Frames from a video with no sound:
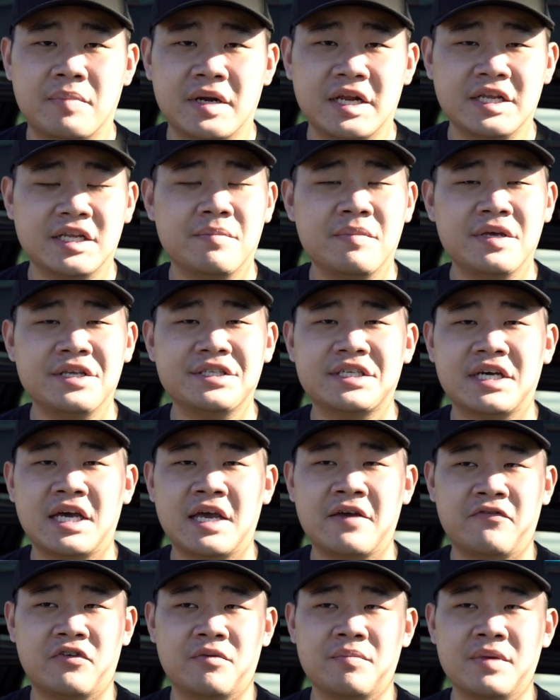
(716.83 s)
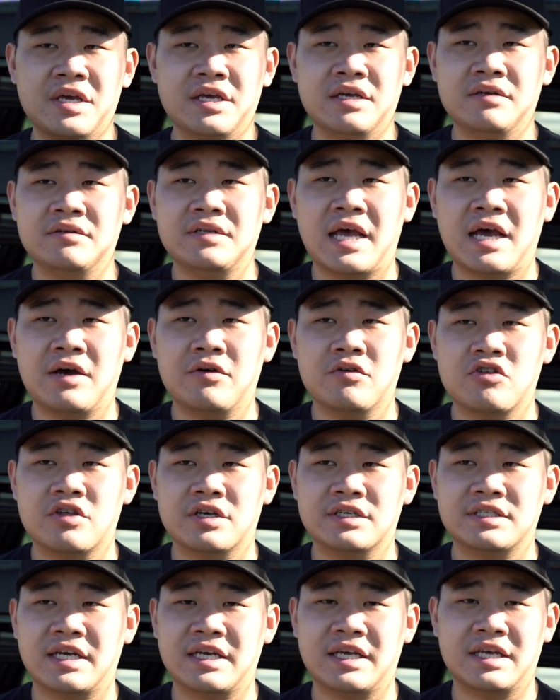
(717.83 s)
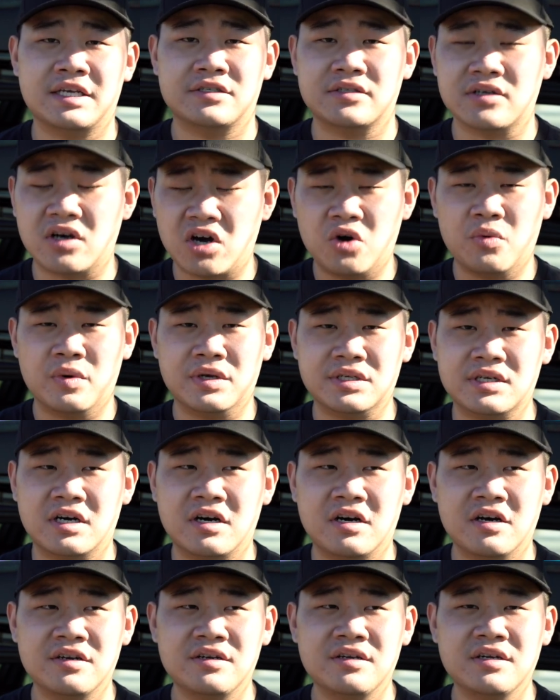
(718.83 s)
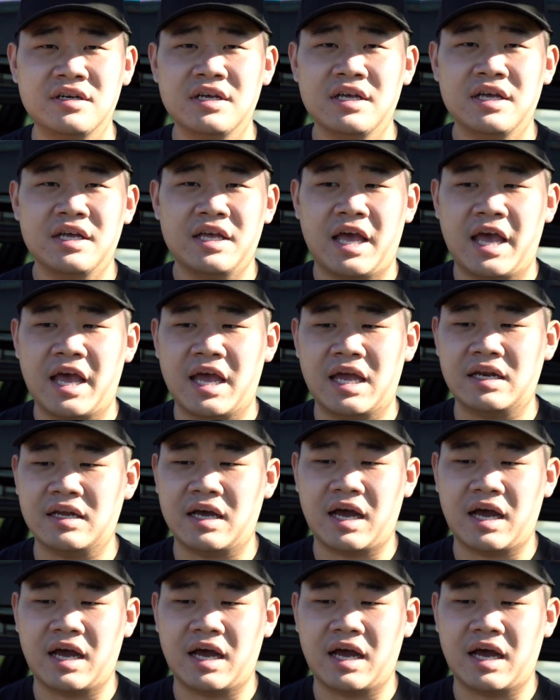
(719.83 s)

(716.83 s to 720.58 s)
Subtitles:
But in the meantime, for me now, it's just, I guess, always on. And